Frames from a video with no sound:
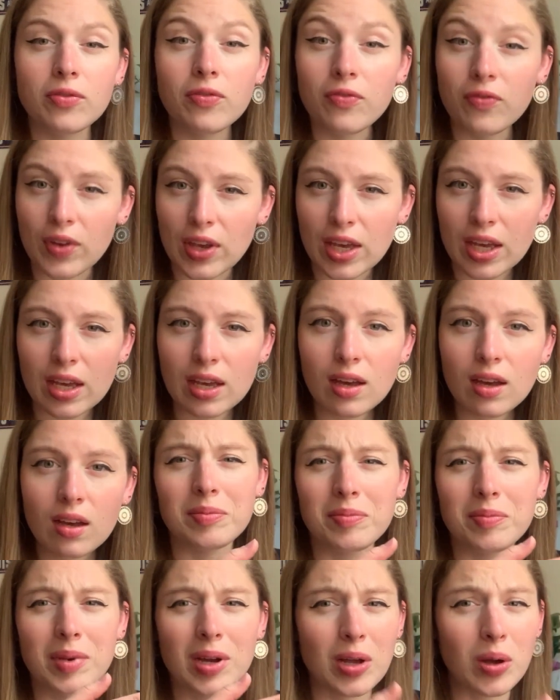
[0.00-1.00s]
fig.
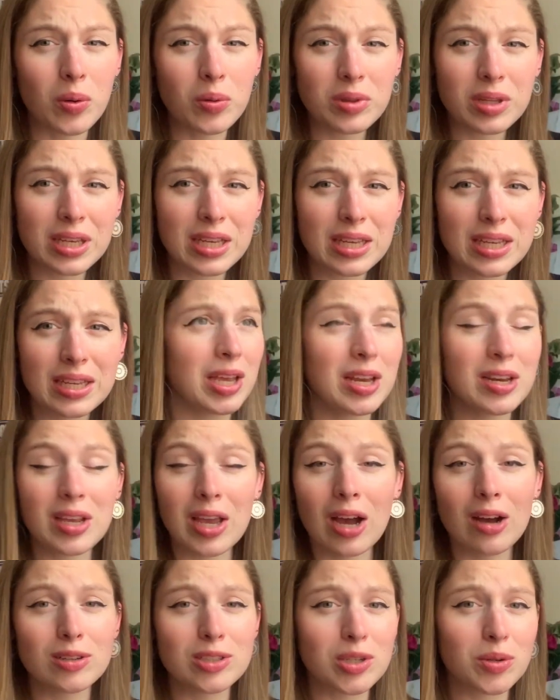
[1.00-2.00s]
My only
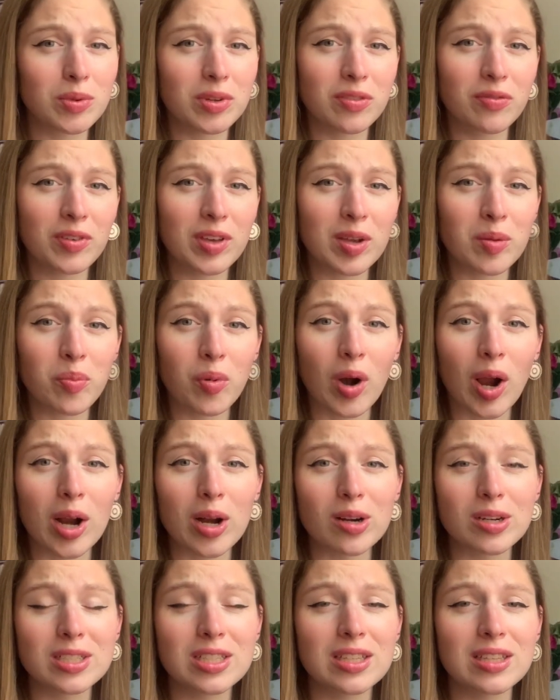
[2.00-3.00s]
encounter with fig
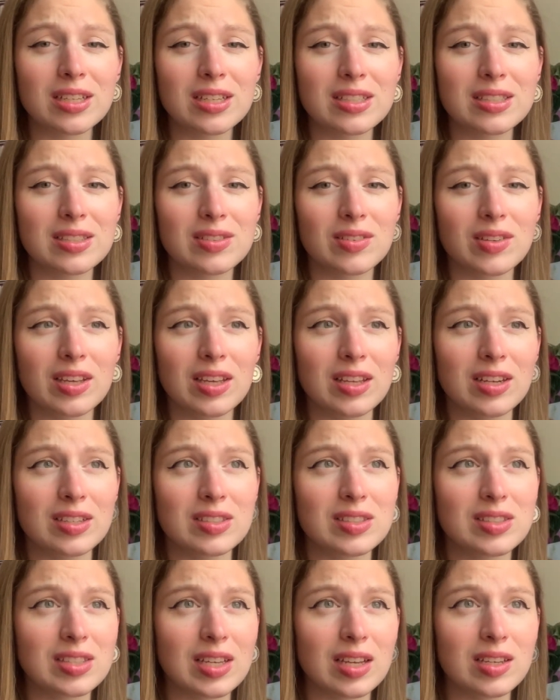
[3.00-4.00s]
prior to this in a
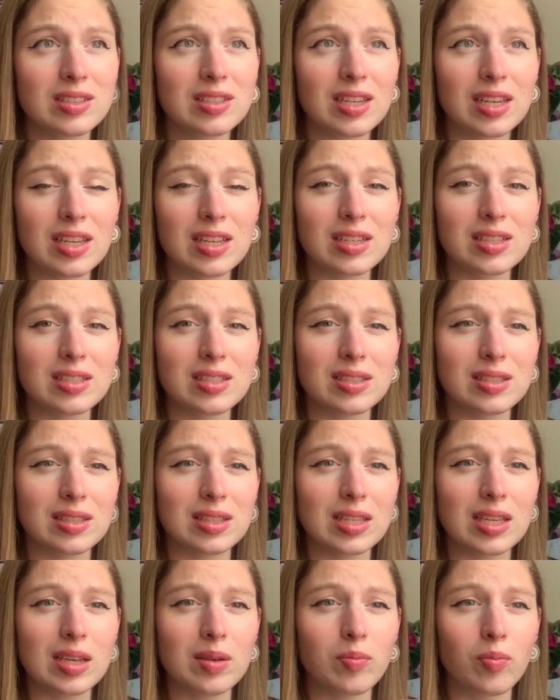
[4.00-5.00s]
scent is
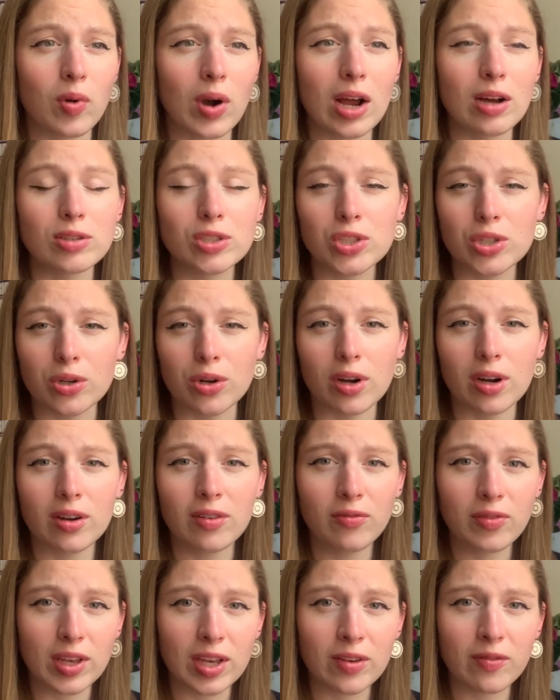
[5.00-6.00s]
the brown sugar and
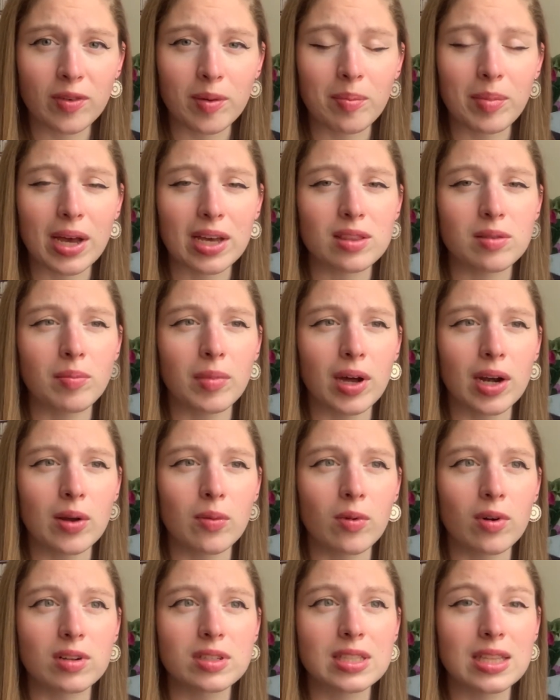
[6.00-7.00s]
fig from Bath & Body
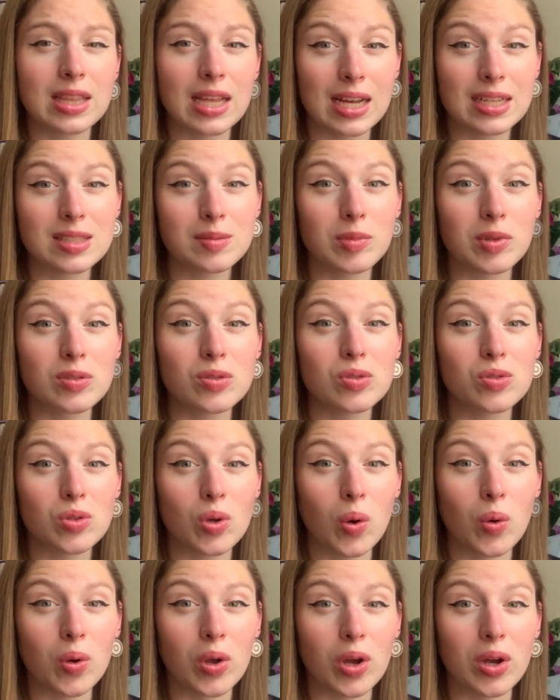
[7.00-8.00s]
Works, and that smells
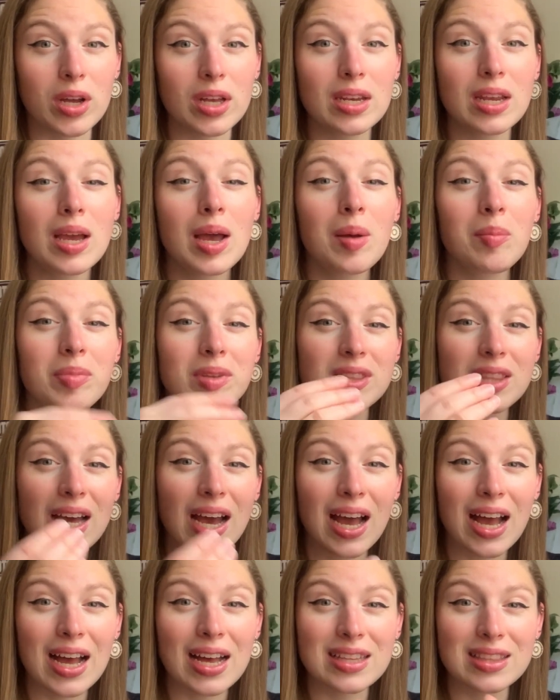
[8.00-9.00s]
so good, but
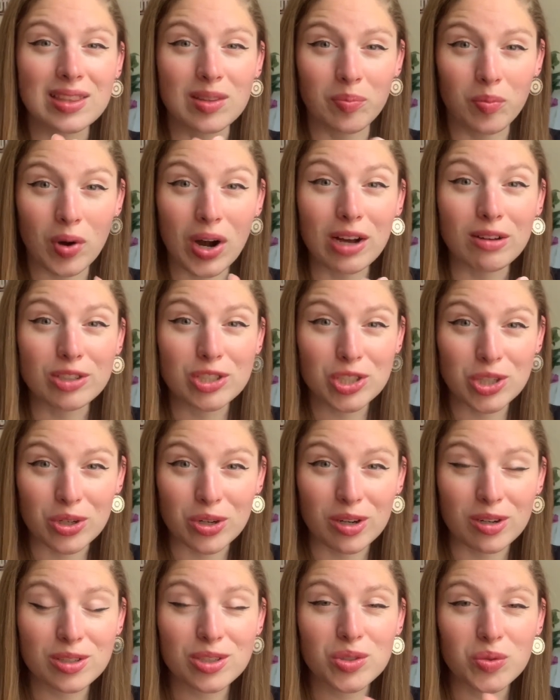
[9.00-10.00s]
that had the brown
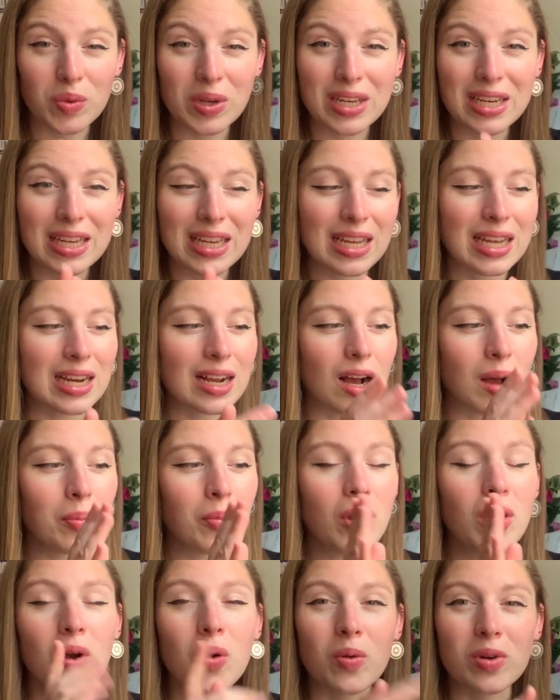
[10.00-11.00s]
sugar sweetening it up,
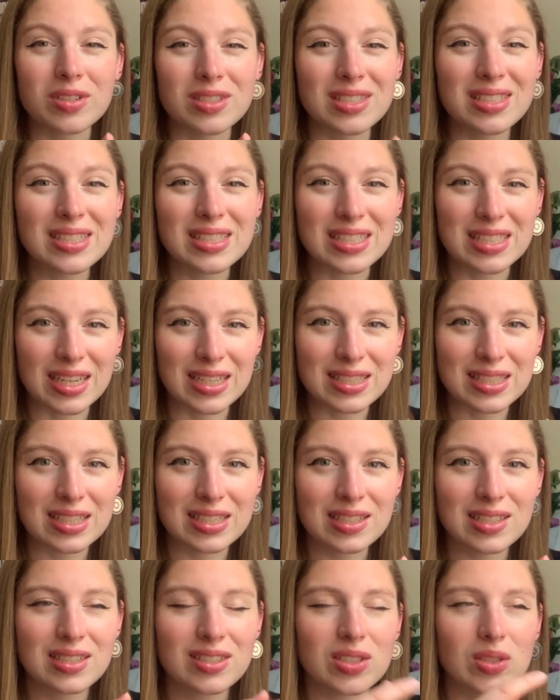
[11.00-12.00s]
whereas this
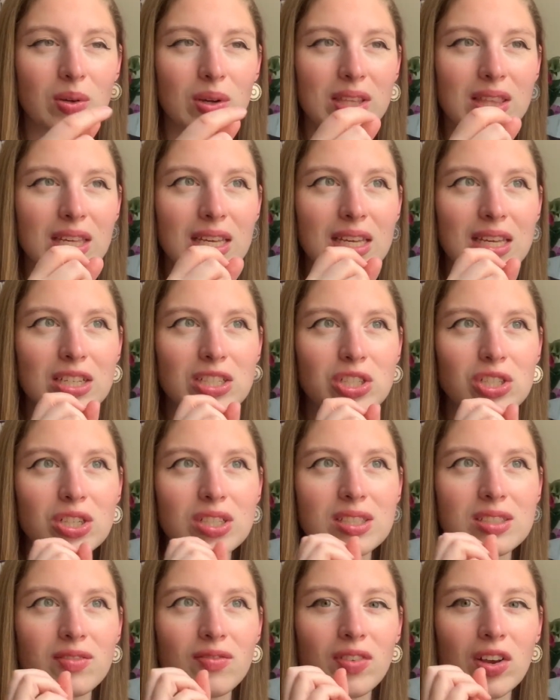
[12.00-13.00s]
doesn't. So I think it's
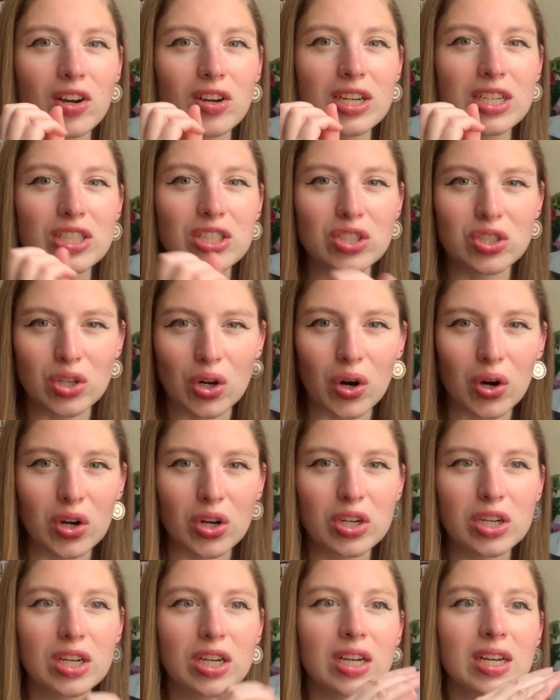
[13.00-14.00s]
just a very
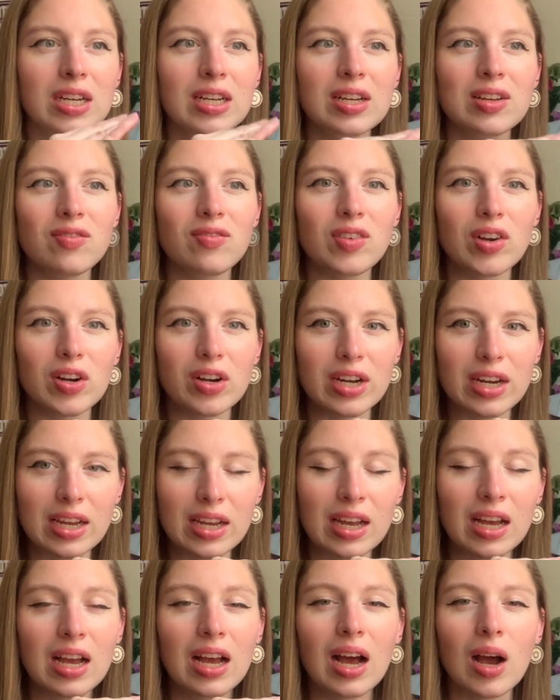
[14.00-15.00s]
dark,
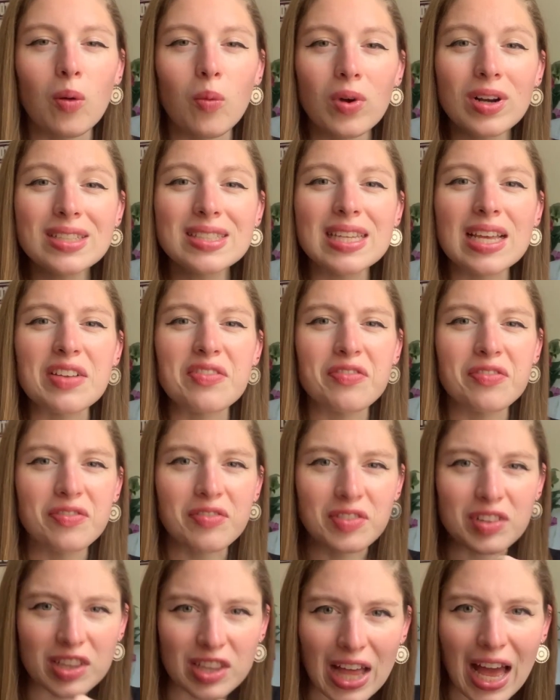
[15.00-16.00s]
very, I want to say
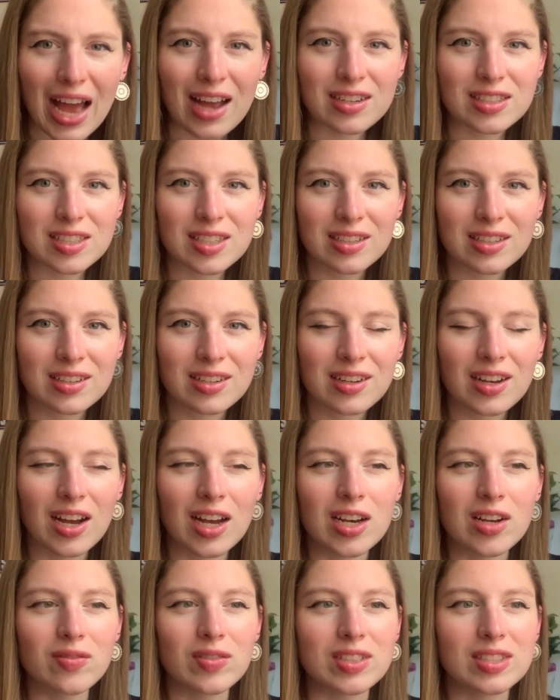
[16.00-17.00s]
flat
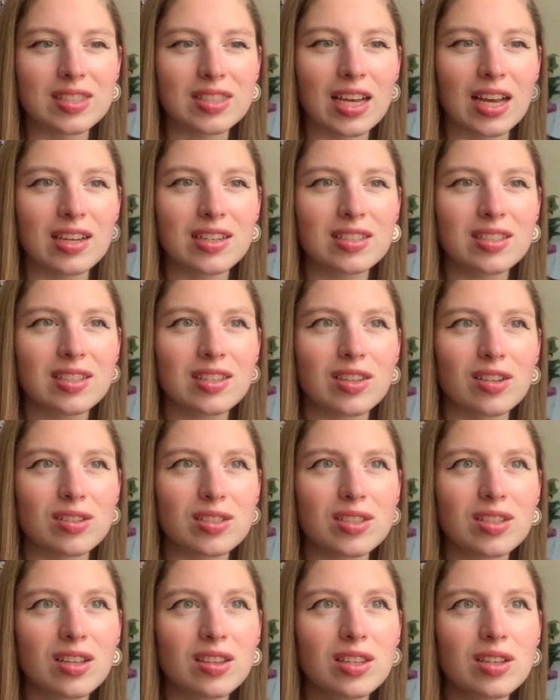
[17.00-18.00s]
kind of a scent.
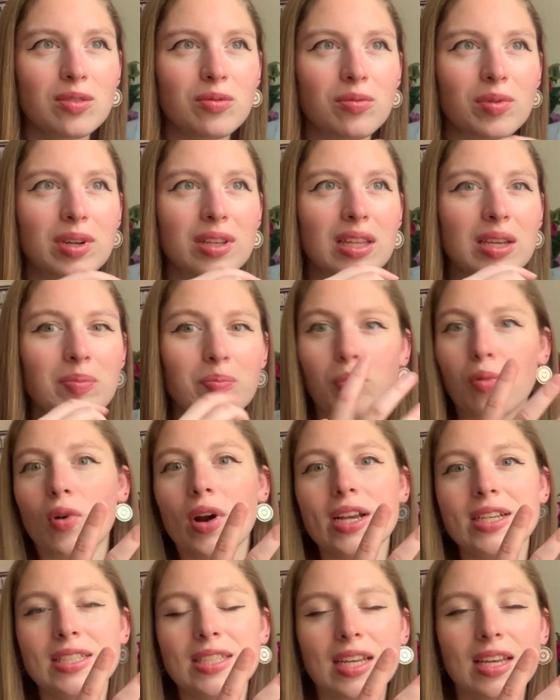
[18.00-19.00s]
There's nothing really
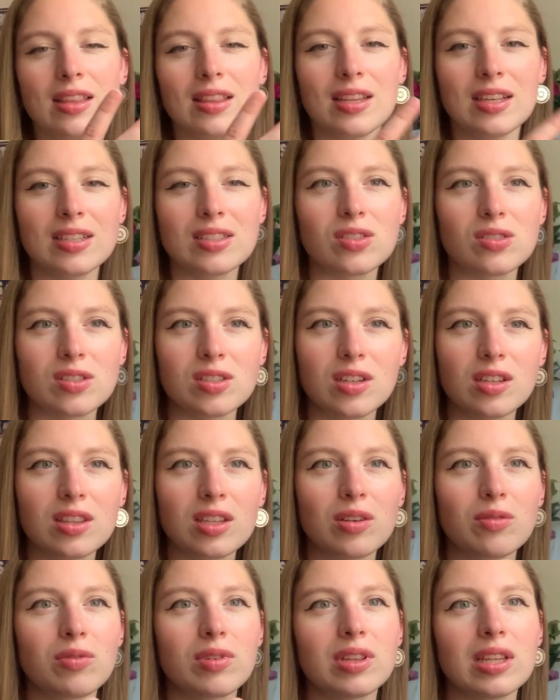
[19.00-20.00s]
bright in this. There's
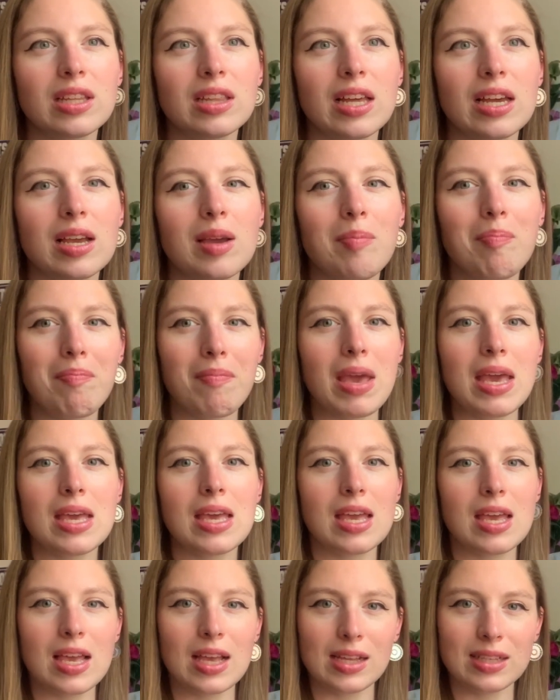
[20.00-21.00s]
nothing really like
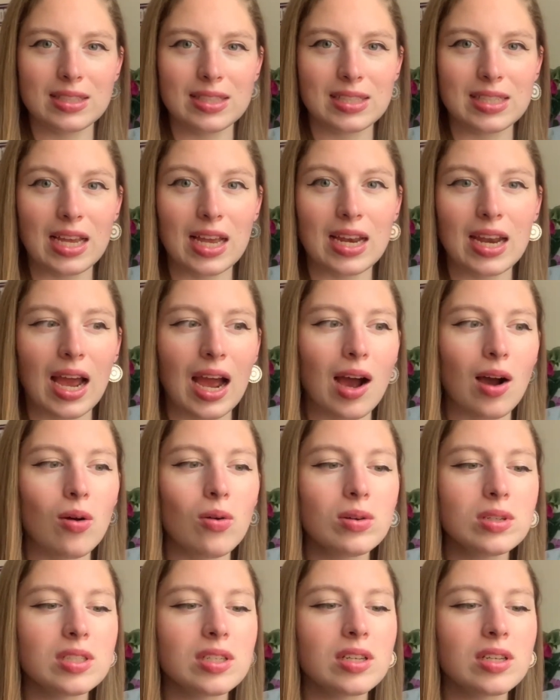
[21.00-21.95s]
making it stand out.